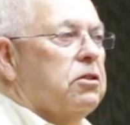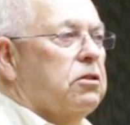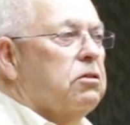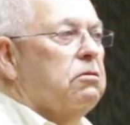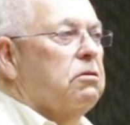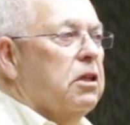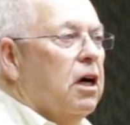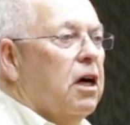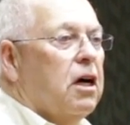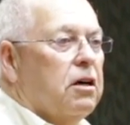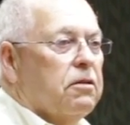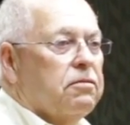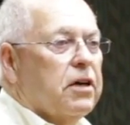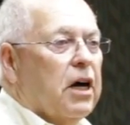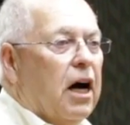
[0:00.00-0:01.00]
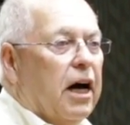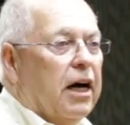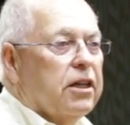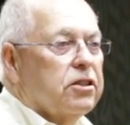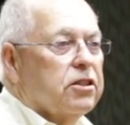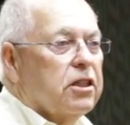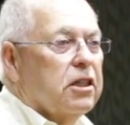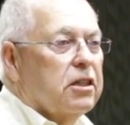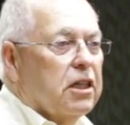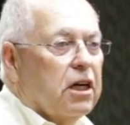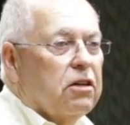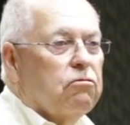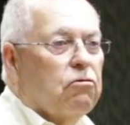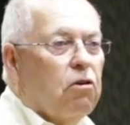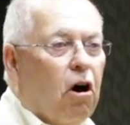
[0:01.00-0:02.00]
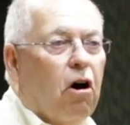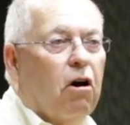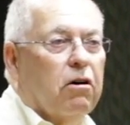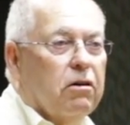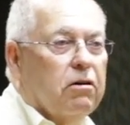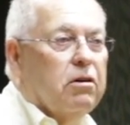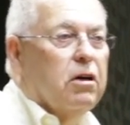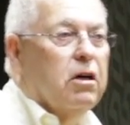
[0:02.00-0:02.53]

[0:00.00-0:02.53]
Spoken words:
2.5 guys, they're dead wrong,